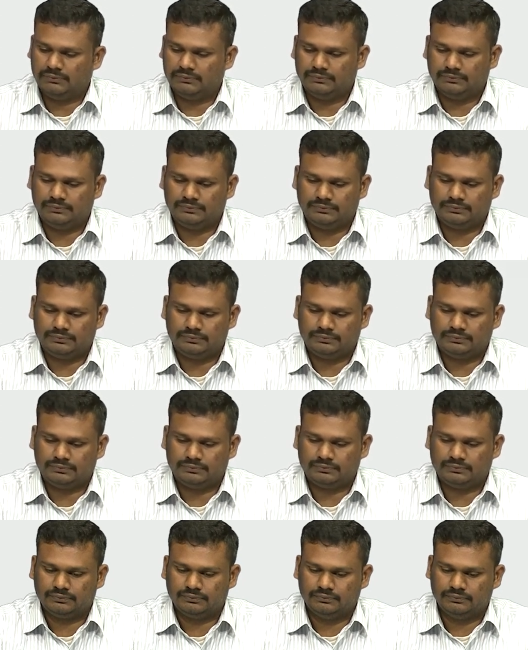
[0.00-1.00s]

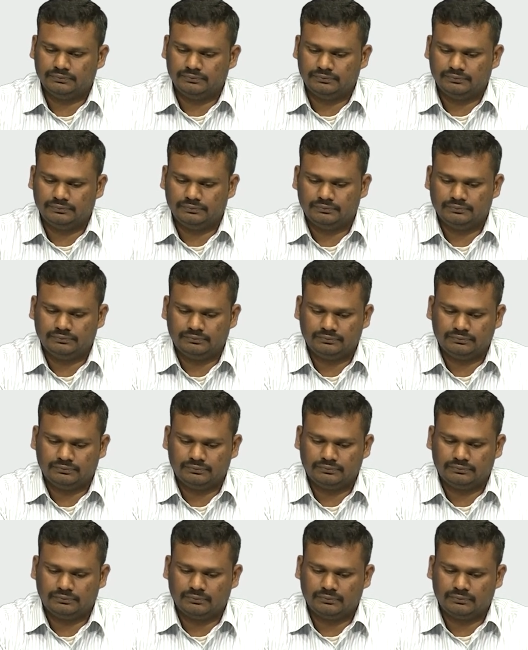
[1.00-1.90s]
No one is speaking in this clip.